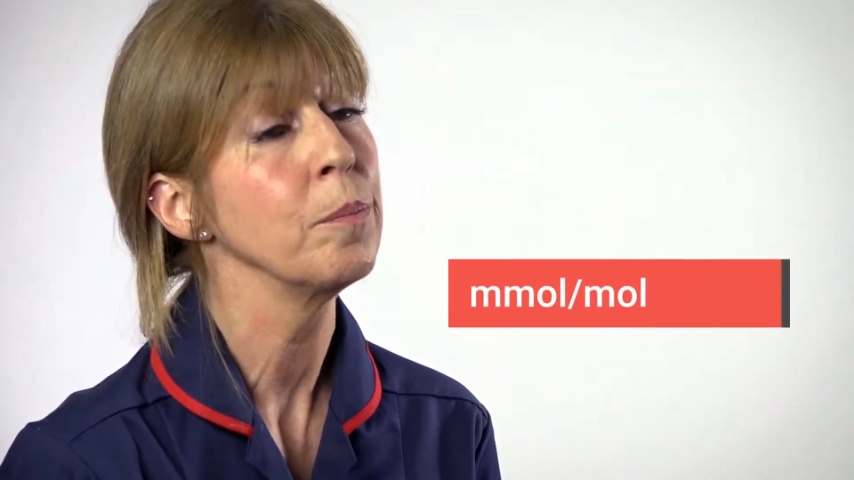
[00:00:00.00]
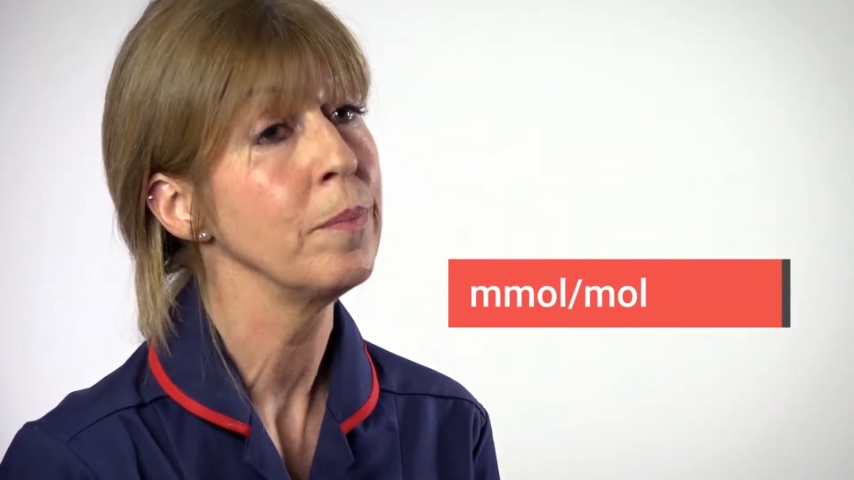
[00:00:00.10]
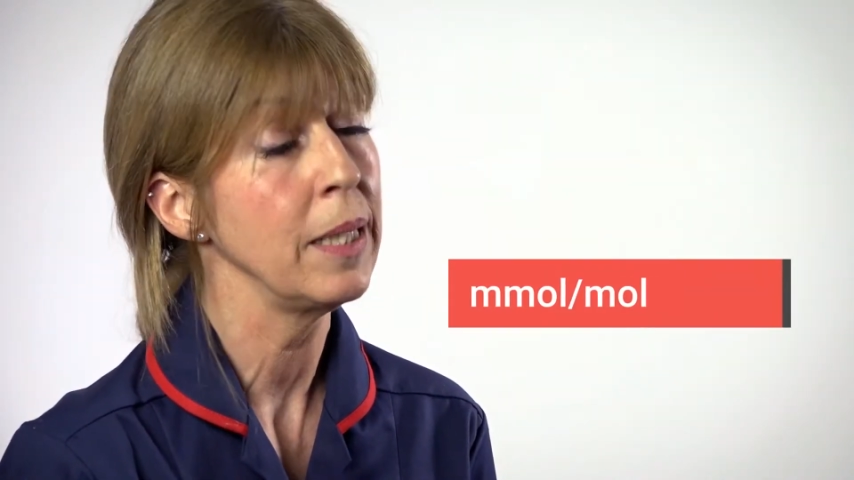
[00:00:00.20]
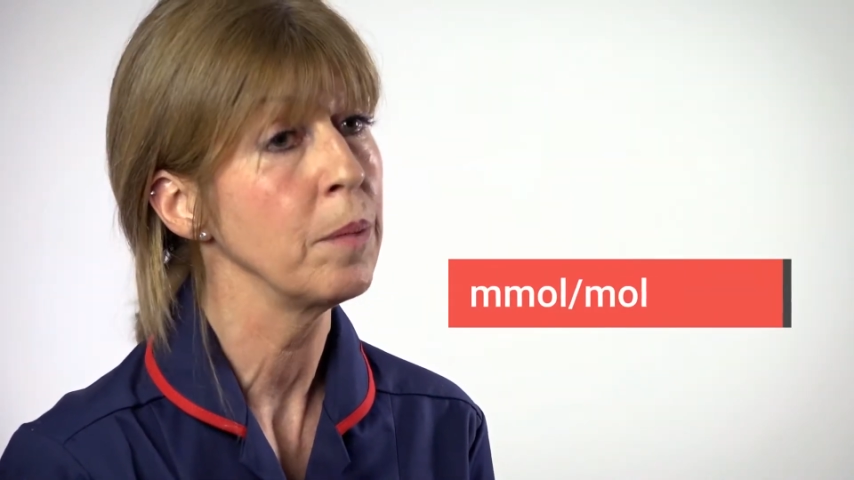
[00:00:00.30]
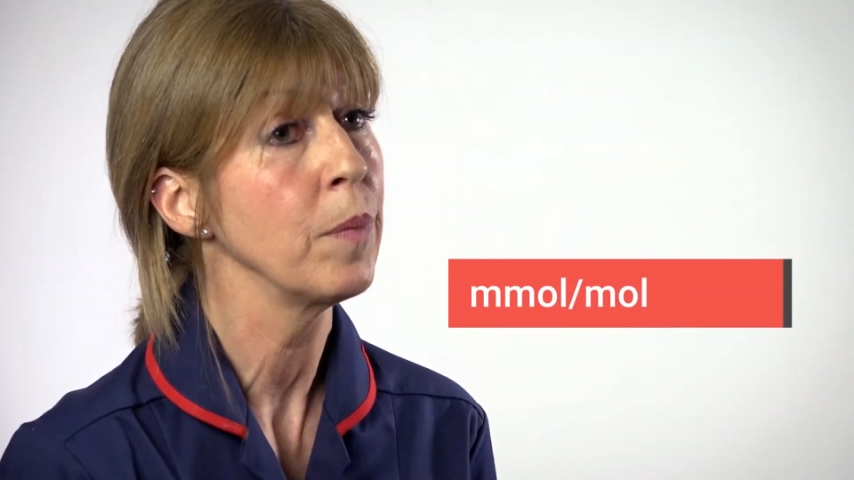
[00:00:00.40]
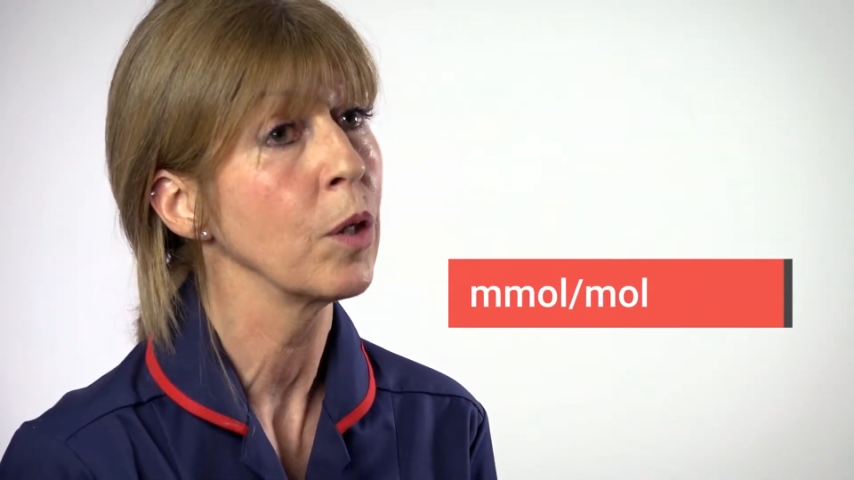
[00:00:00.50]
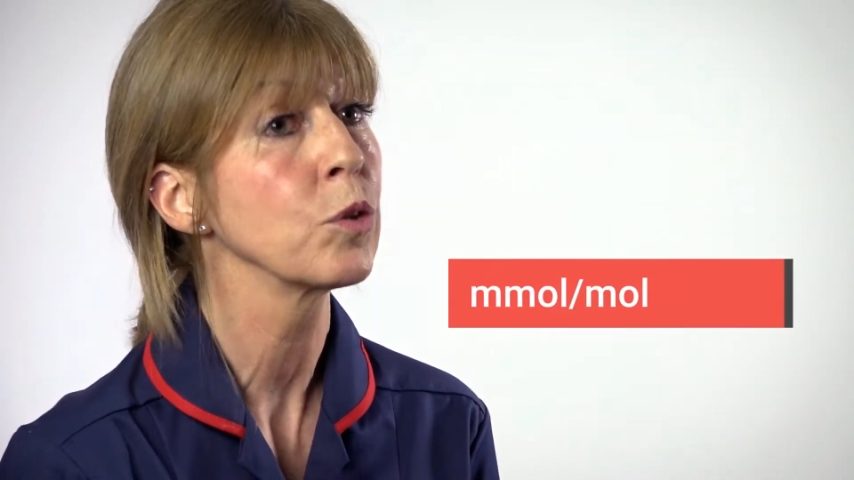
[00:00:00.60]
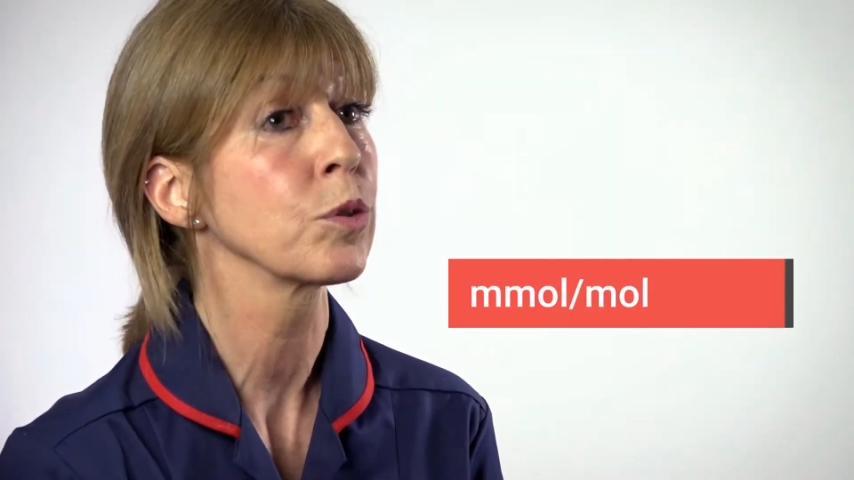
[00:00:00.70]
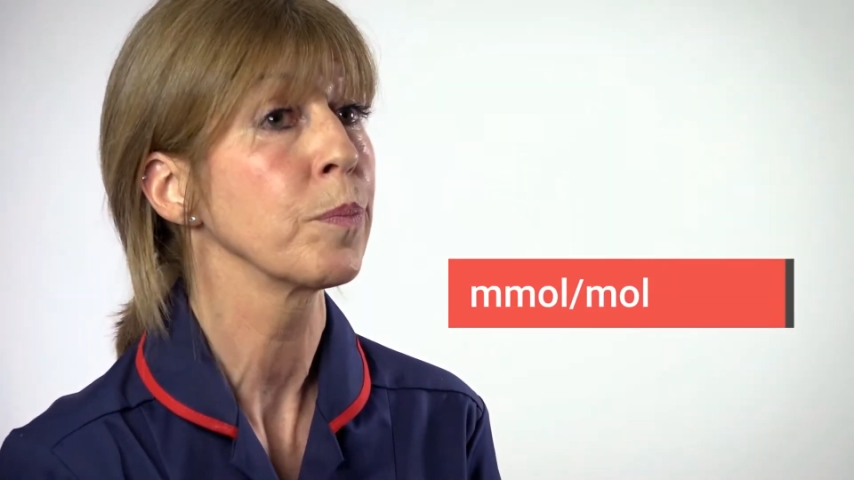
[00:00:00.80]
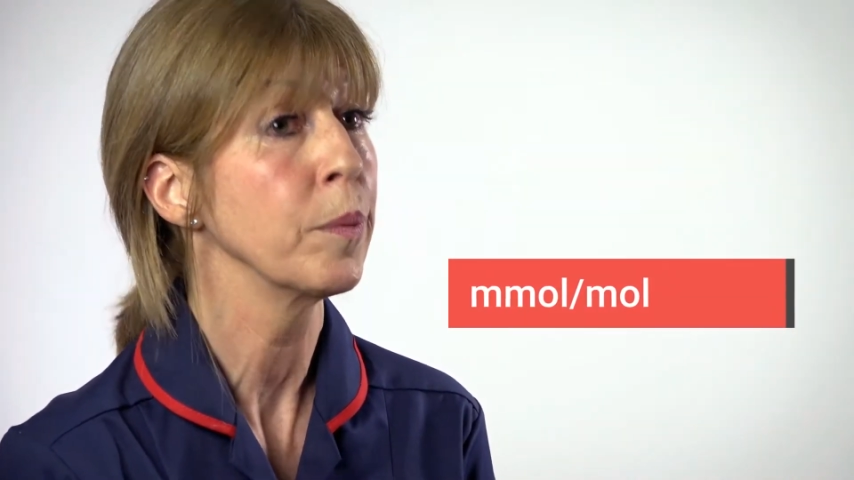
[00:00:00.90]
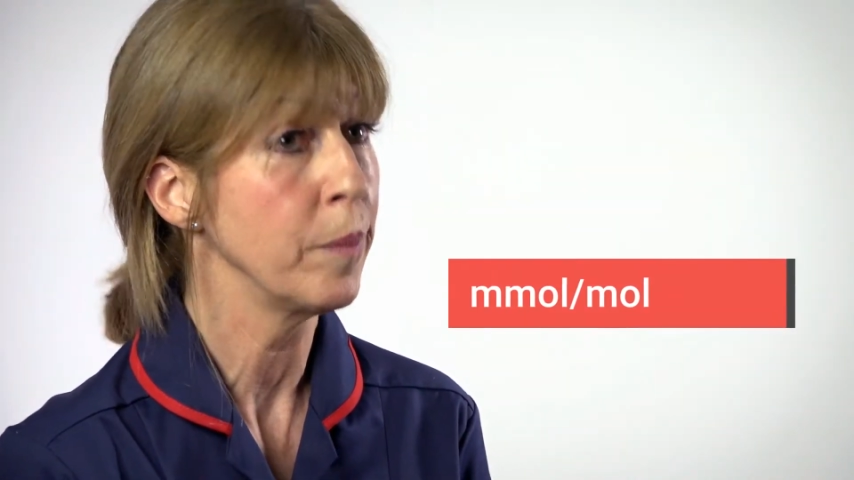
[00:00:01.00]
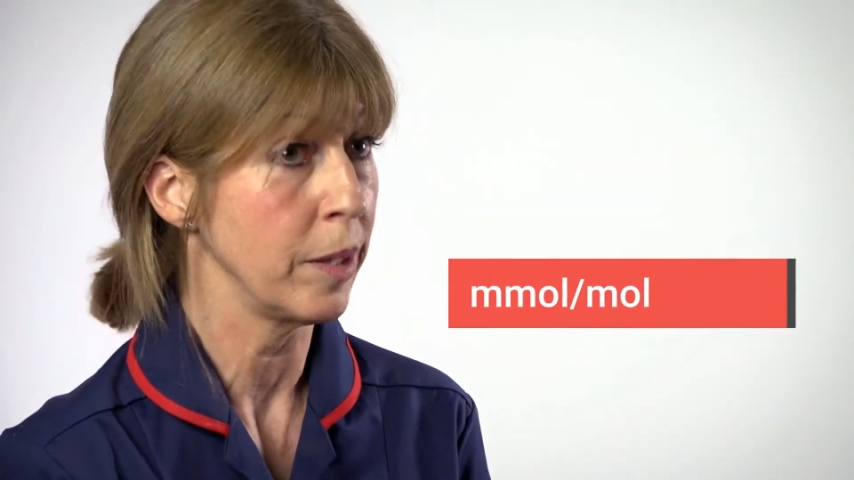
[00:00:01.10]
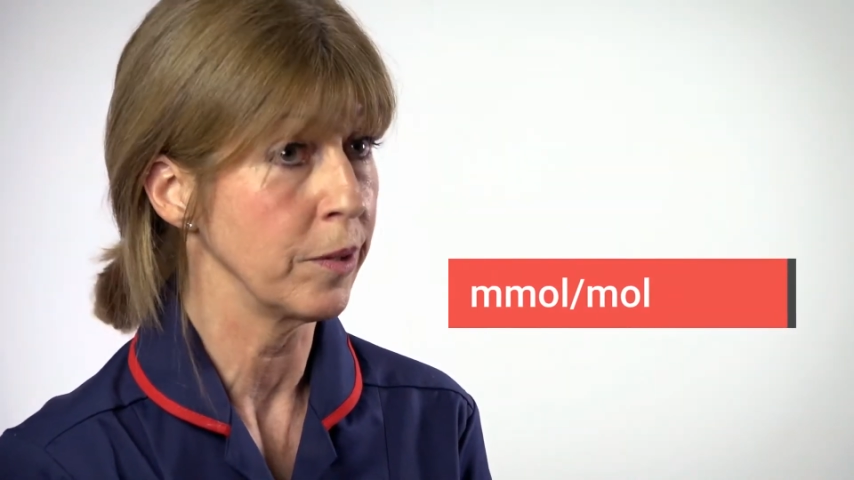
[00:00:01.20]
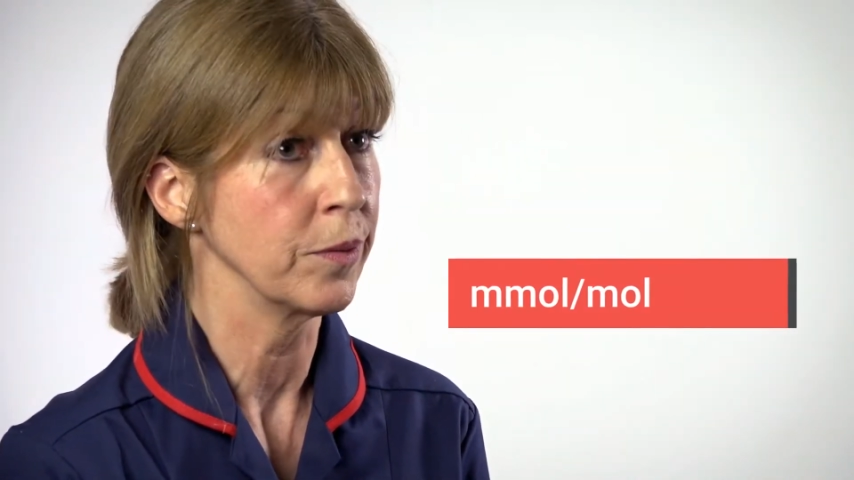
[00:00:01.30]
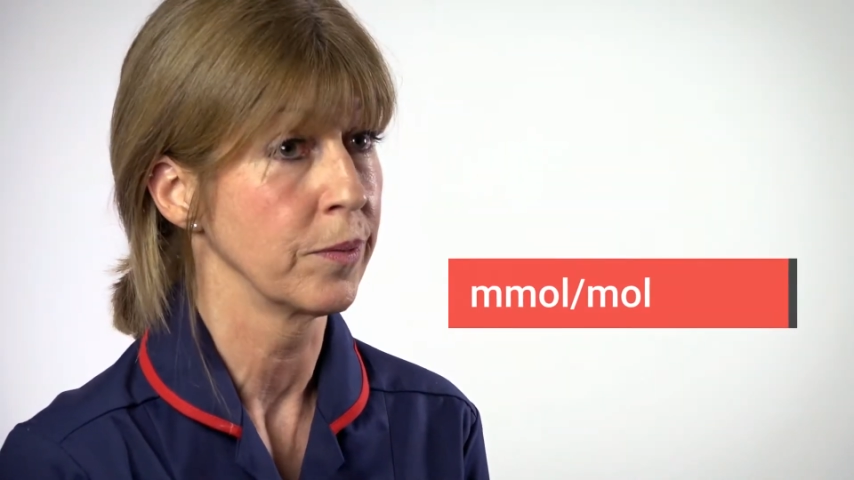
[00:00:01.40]
the millimoles per
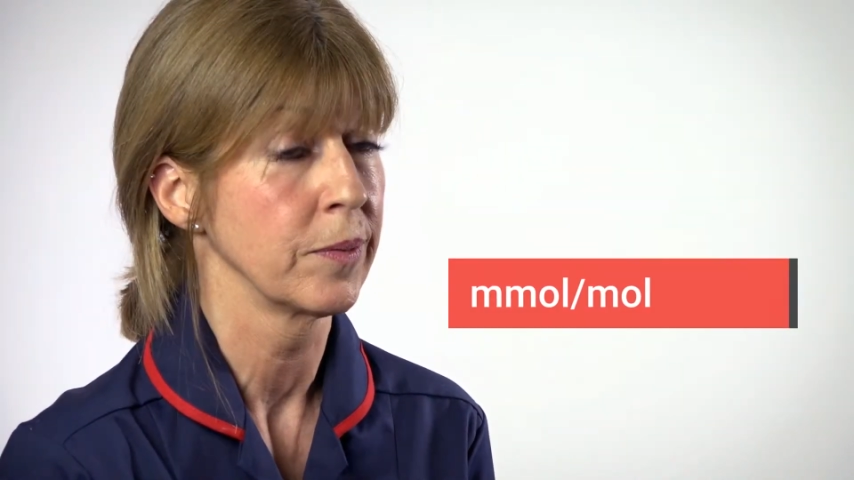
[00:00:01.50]
mole.